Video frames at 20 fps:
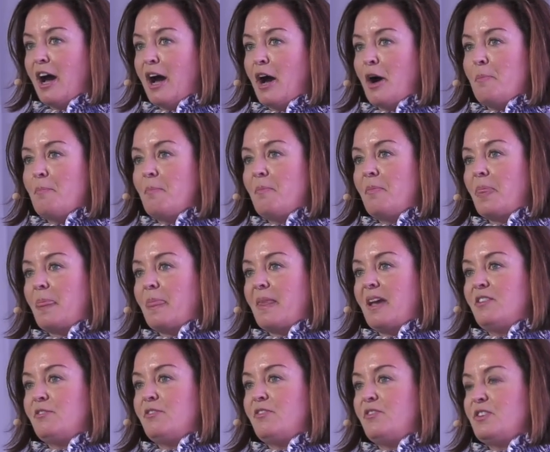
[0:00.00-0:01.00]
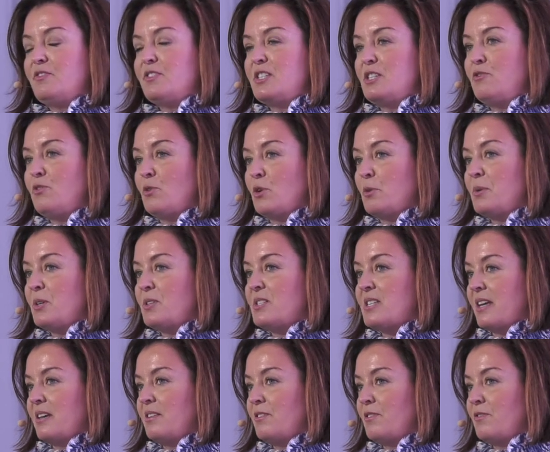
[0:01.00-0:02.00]
Um, and
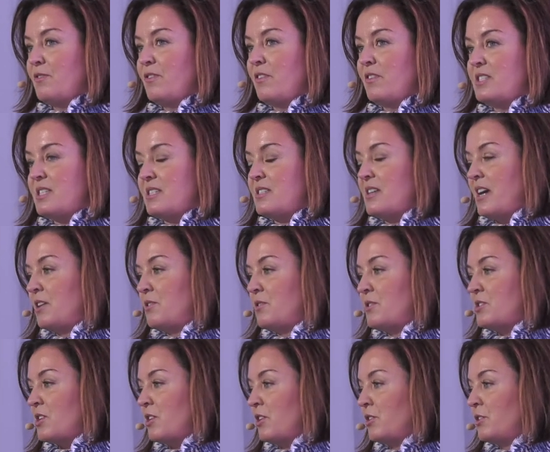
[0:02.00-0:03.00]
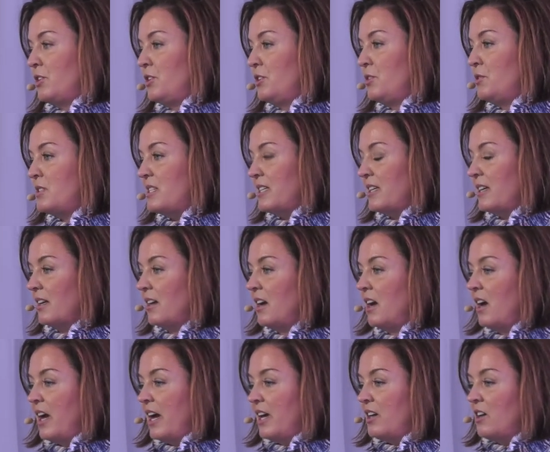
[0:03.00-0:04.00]
54% of designers are using
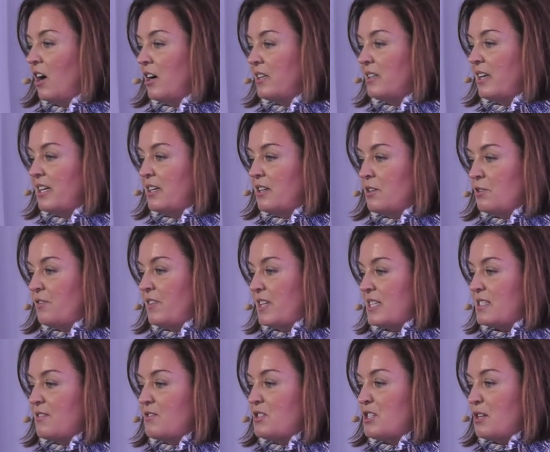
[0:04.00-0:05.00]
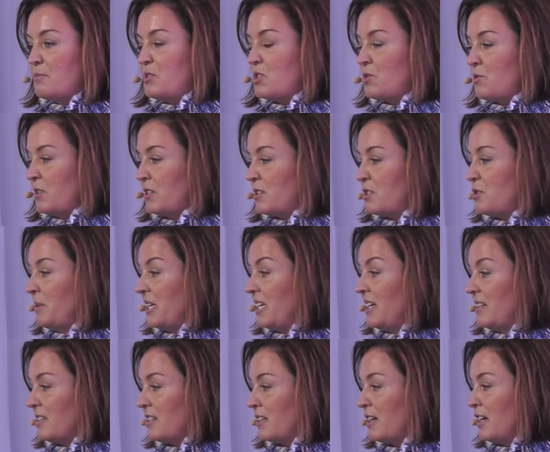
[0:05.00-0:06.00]
an online interface of some sort to
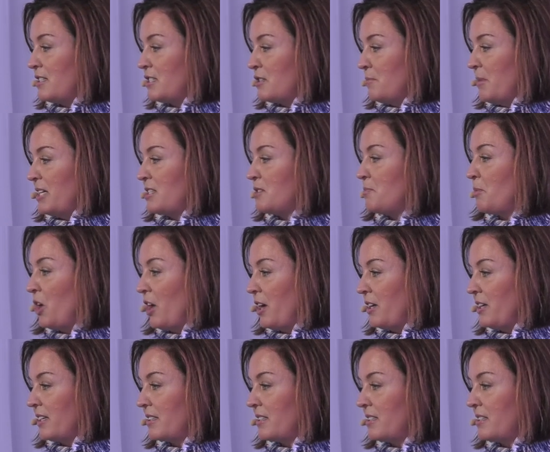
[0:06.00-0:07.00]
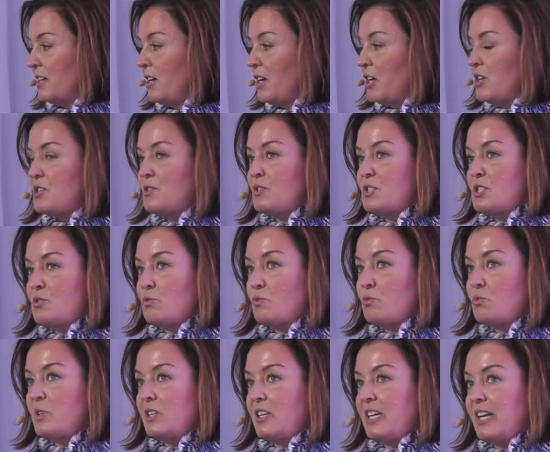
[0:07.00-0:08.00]
begin to customize product. So it's
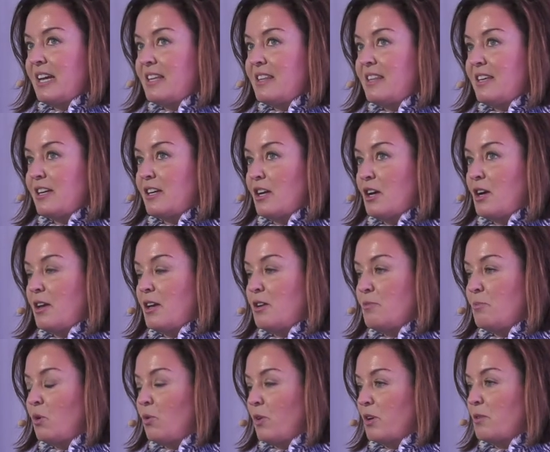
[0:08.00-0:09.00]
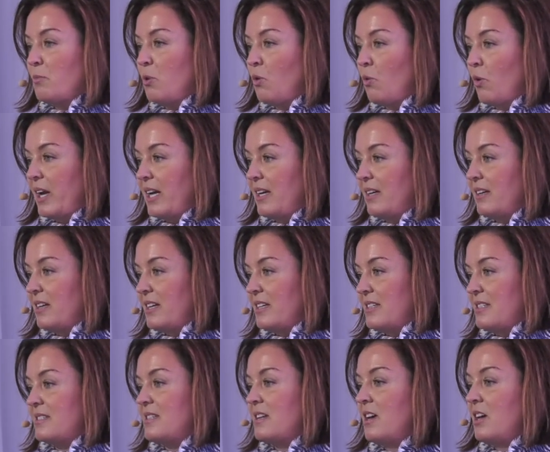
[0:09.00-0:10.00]
really, I think, an important point
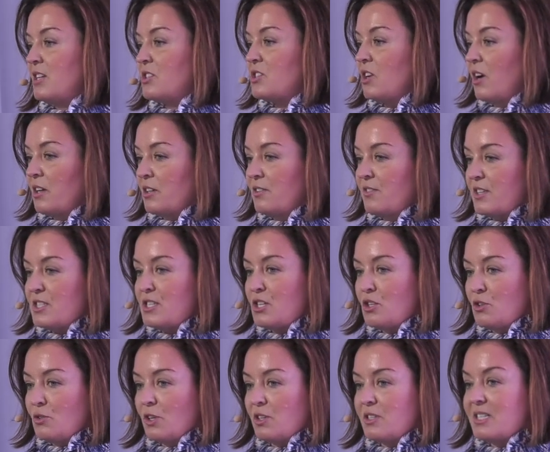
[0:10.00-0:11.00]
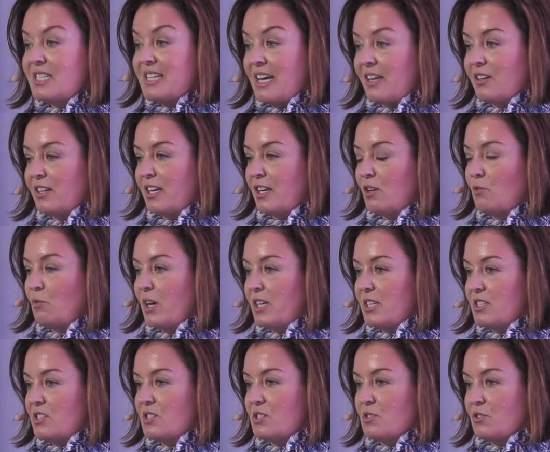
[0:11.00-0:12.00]
is to all of us who are selling and
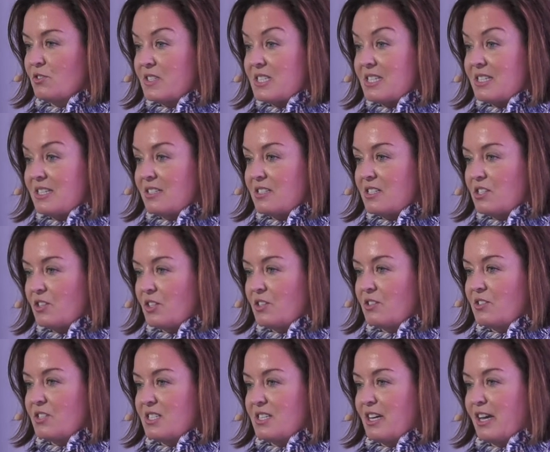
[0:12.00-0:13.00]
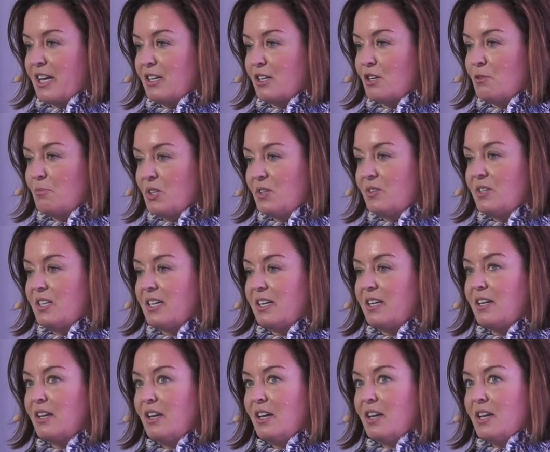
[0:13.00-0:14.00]
wanting to service the interior design
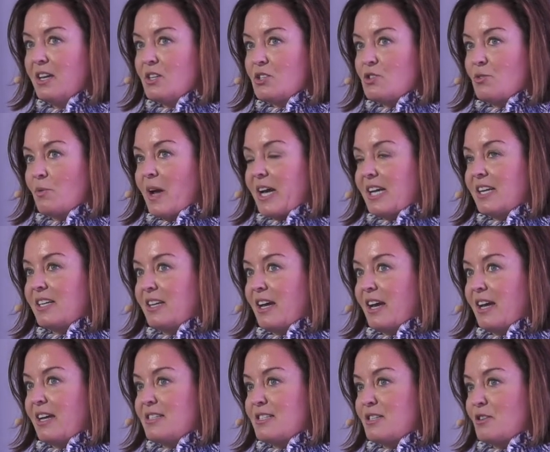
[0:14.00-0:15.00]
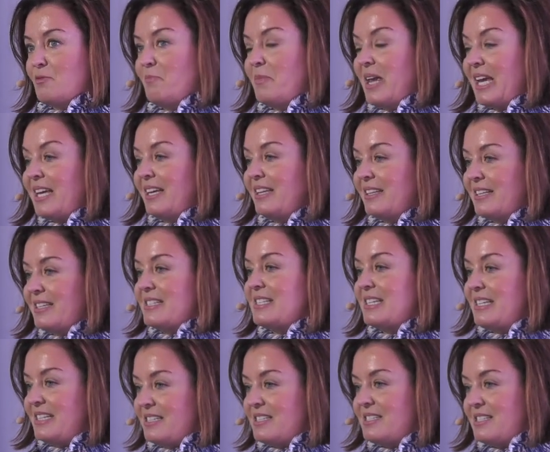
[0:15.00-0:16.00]
community to recognize that making
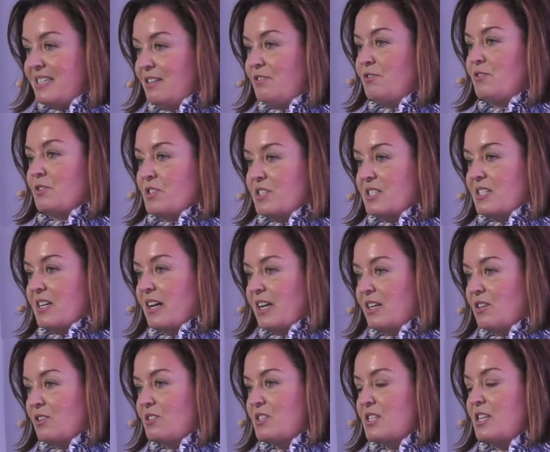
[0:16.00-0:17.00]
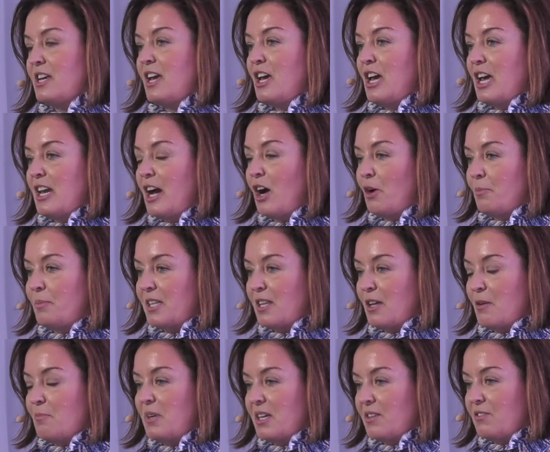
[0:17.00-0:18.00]
this easy for designers and helping
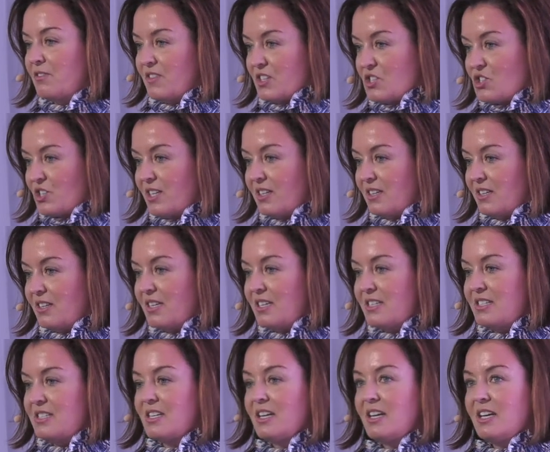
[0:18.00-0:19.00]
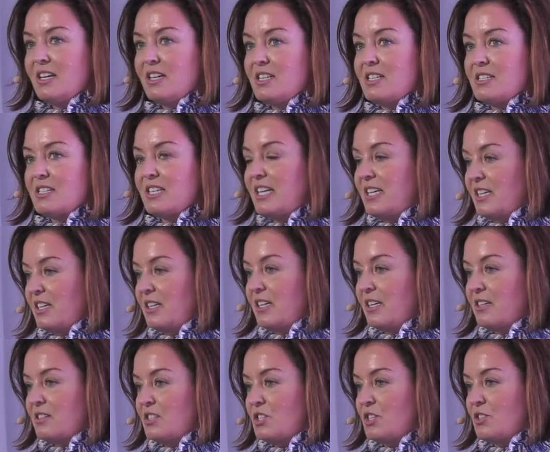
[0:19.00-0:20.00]
them be efficient in this is
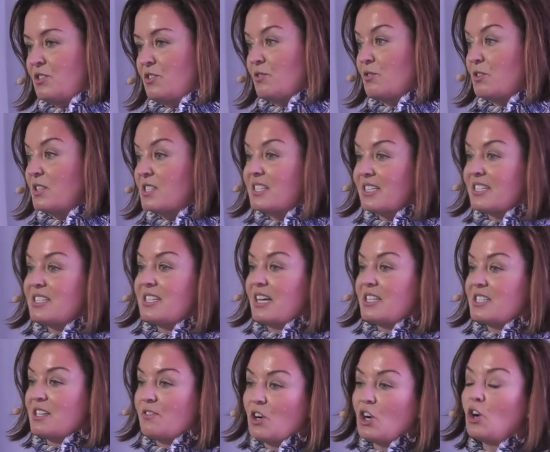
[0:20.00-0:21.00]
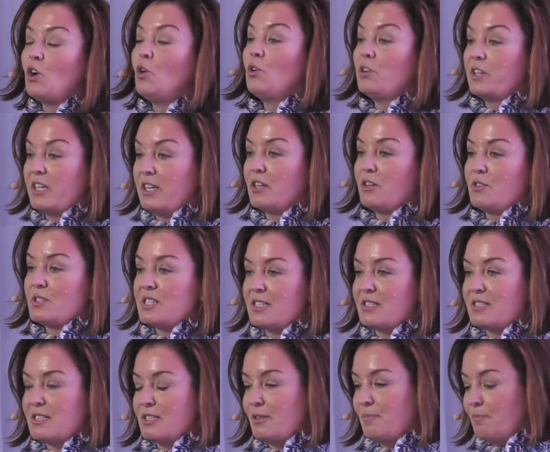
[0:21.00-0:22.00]
key to the success of our whole
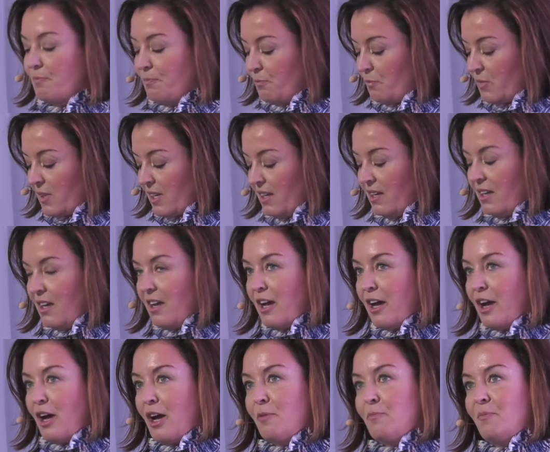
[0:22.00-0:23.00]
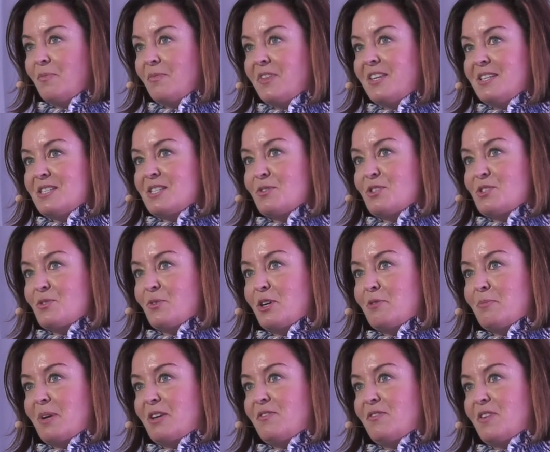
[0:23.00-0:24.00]
ecosystem. Um, this was one
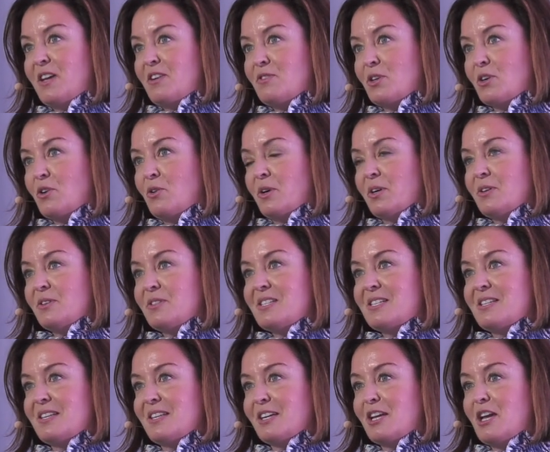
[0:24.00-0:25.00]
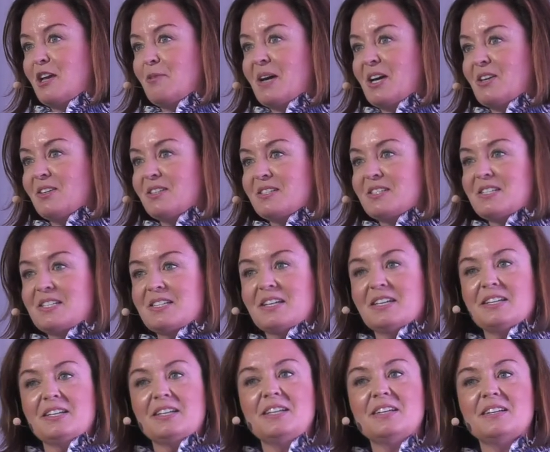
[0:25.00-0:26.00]
of my favorite quotes that came out of the
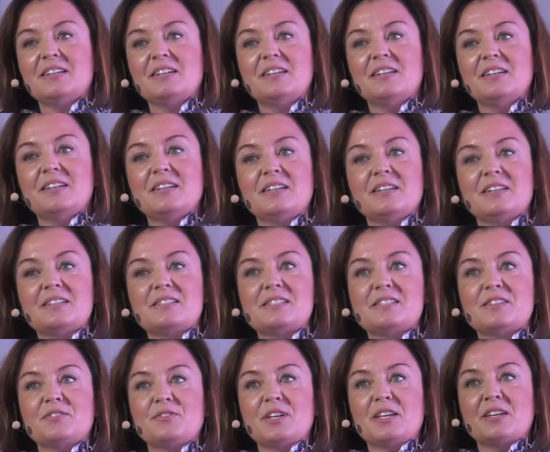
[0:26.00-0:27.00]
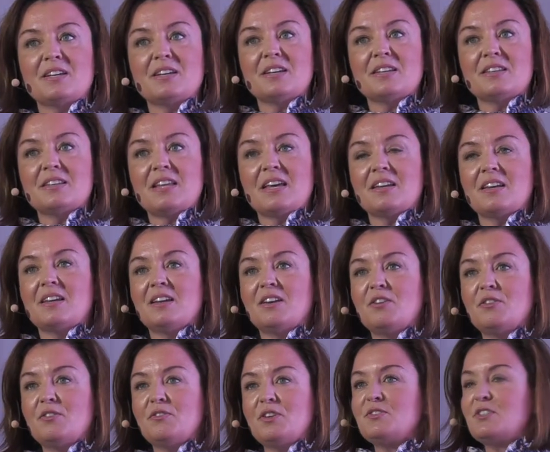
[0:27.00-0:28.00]
study. Let's see if we can get that.
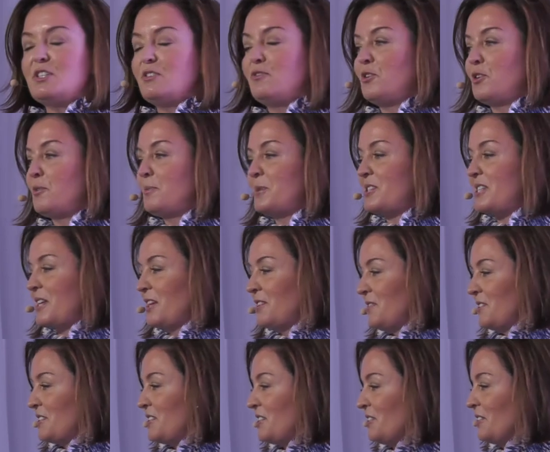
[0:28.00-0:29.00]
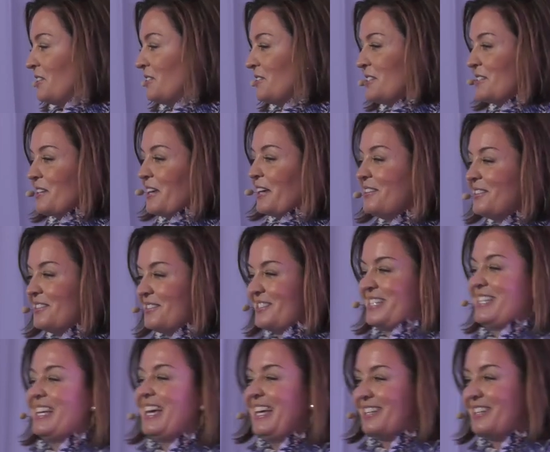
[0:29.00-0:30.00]
54% of interior designers
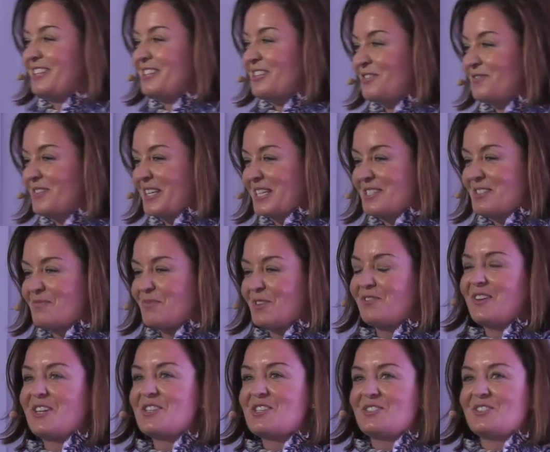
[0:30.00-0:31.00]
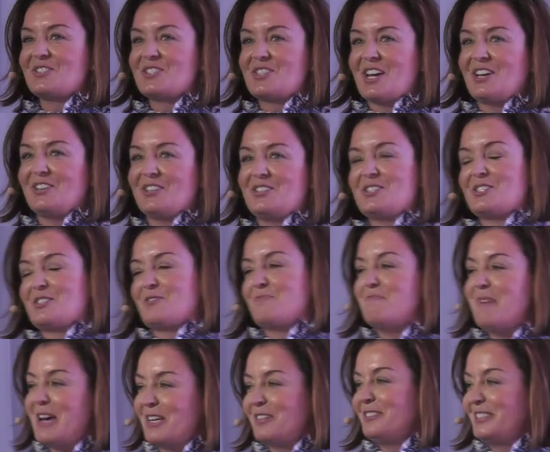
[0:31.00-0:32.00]
say that their biggest professional challenge is a
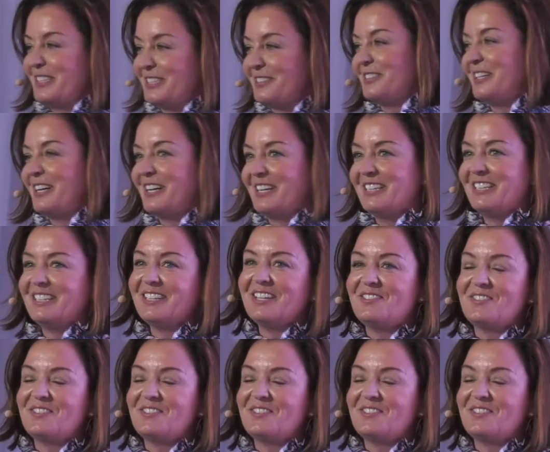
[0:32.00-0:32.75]
meddling client.